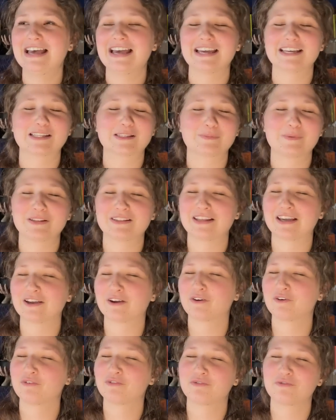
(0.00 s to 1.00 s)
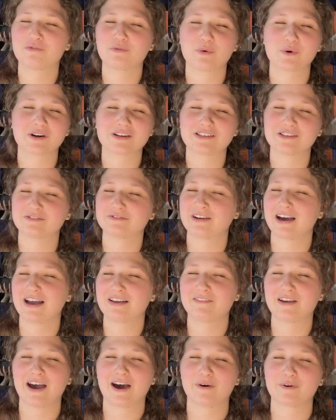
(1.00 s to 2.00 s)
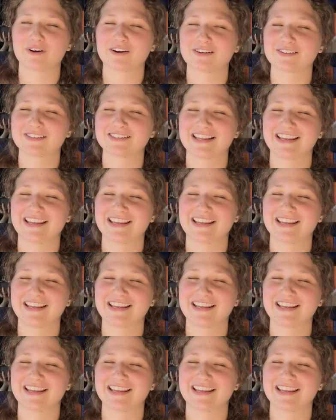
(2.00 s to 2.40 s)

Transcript: it's been like four to five hours.